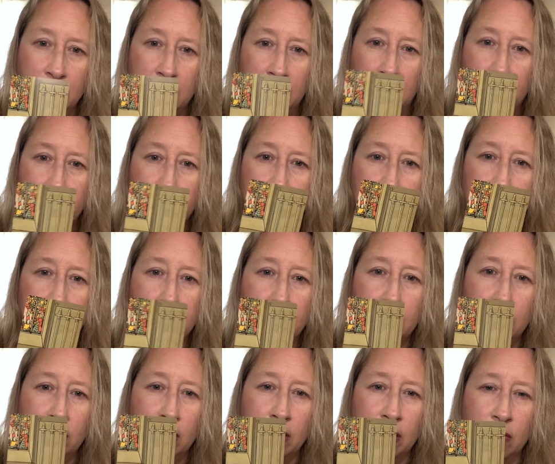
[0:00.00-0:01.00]
I feel
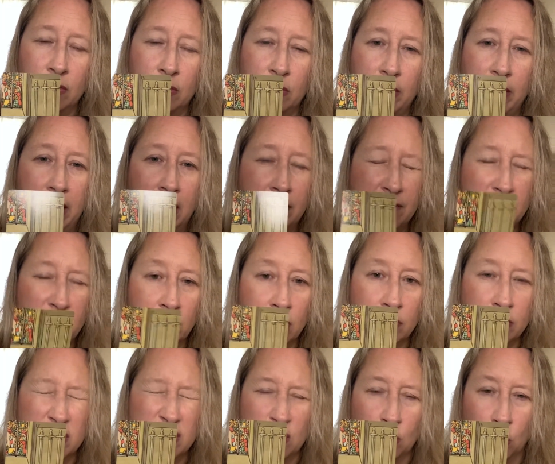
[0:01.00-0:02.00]
like, you know, you have your
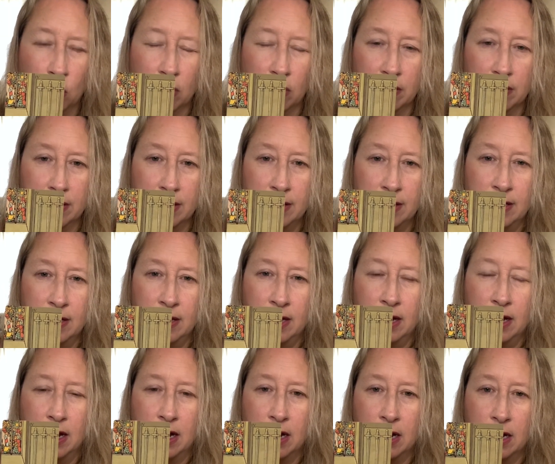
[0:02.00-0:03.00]
own sword.
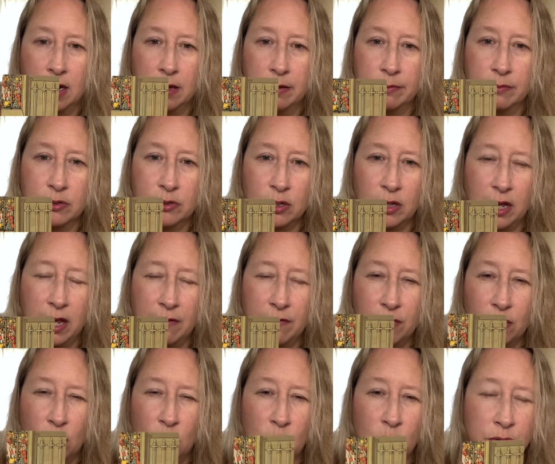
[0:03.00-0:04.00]
So you have
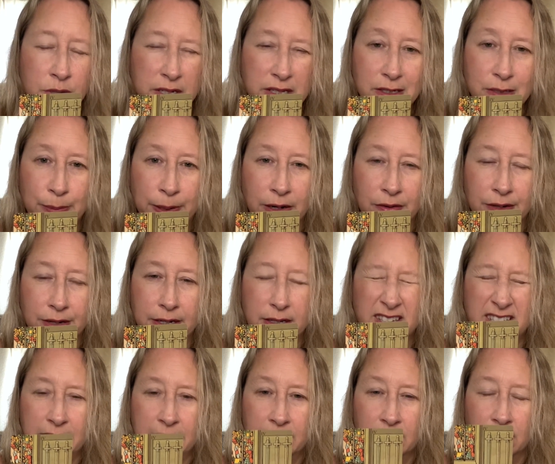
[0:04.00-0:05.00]
your own
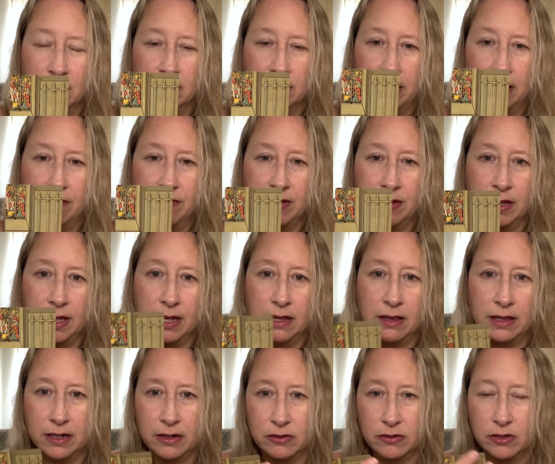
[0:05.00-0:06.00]
experience here. And I feel like
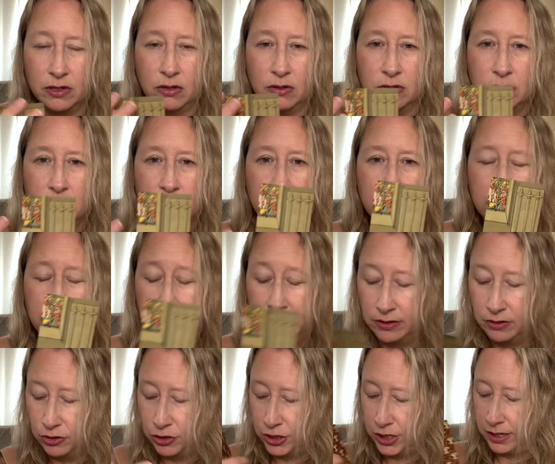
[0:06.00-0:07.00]
there's also this
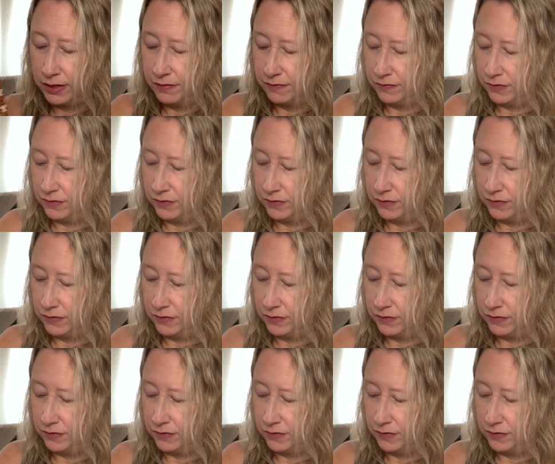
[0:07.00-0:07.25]
energy of